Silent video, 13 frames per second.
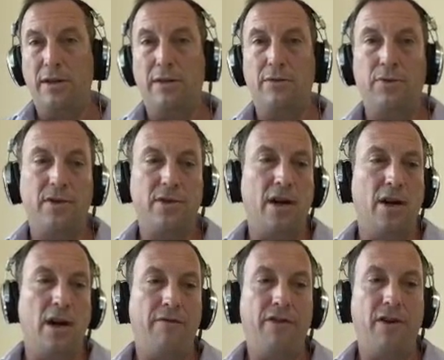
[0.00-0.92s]
we start
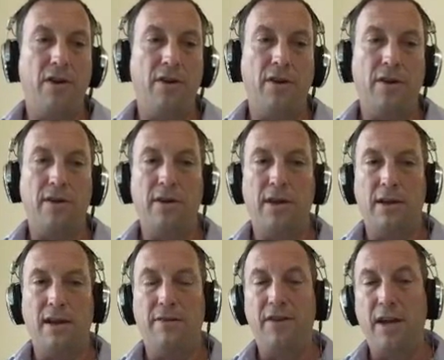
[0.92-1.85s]
off here on the
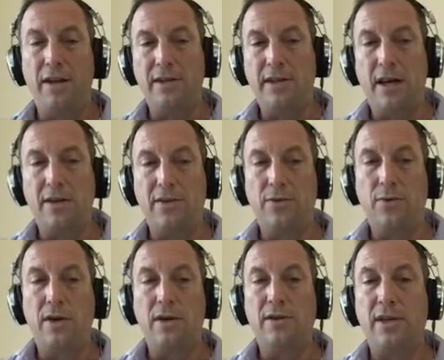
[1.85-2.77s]
left-hand side of the
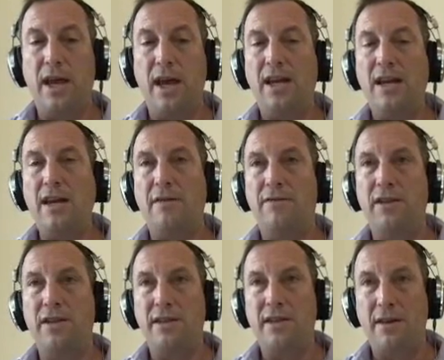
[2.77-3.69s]
screen is any of
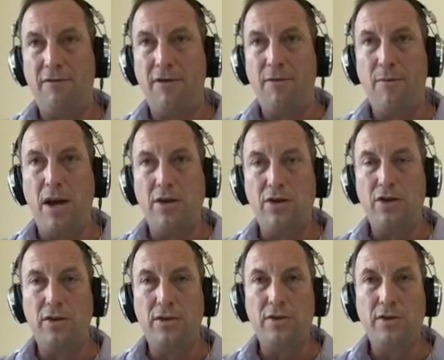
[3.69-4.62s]
these
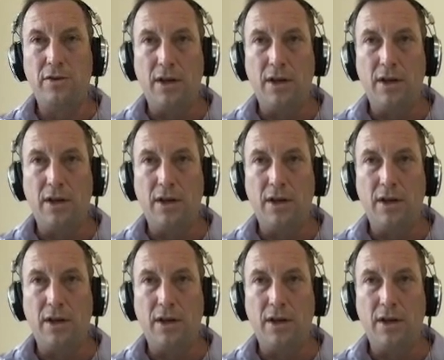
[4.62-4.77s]
information